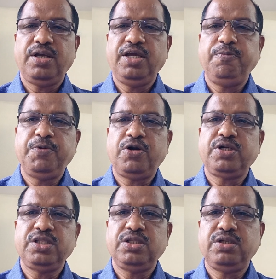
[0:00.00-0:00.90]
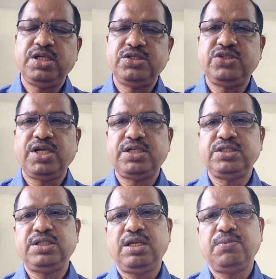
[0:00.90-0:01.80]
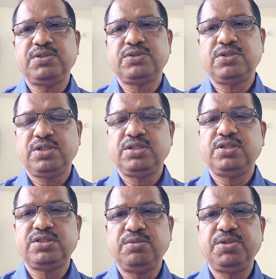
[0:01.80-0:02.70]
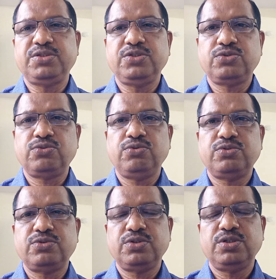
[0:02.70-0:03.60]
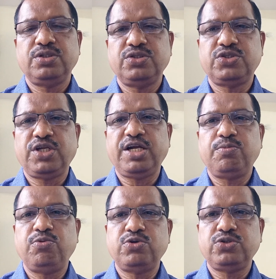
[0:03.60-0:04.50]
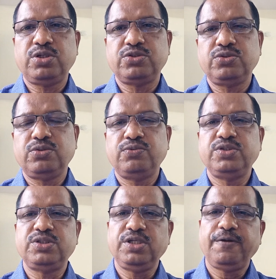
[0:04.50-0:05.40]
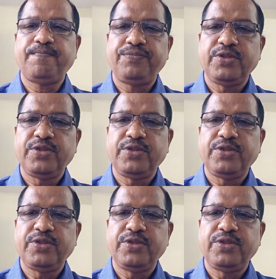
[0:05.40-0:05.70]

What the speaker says: if not in the NCRT syllabus or in the CBSE schools, in the state boards also we see